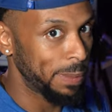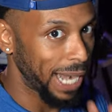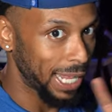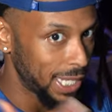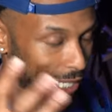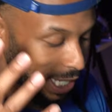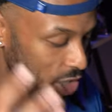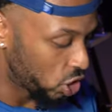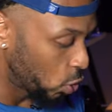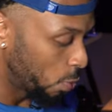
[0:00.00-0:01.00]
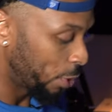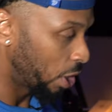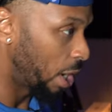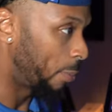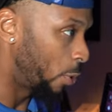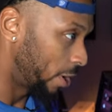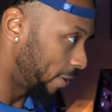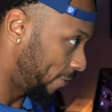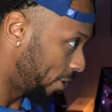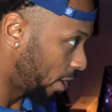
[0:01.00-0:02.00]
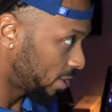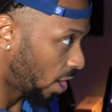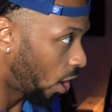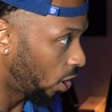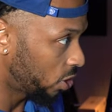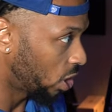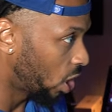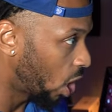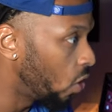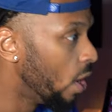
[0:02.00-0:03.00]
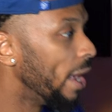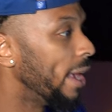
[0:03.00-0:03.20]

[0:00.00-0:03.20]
but I think it's super important for us all to know.